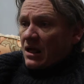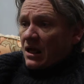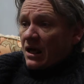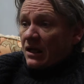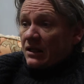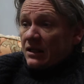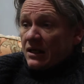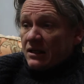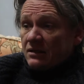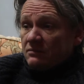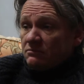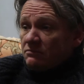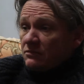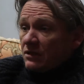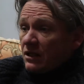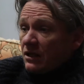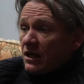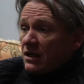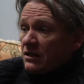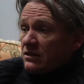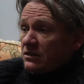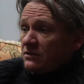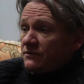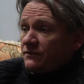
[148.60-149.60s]
And then the
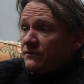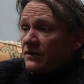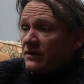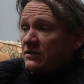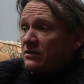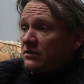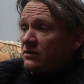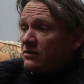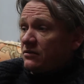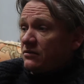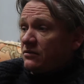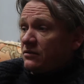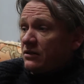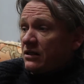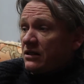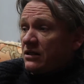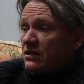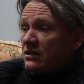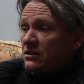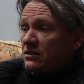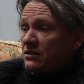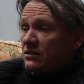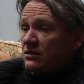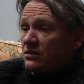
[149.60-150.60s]
last vessel
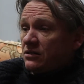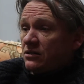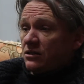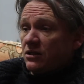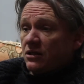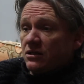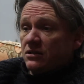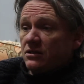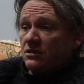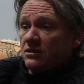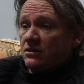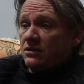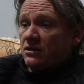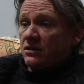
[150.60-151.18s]
is the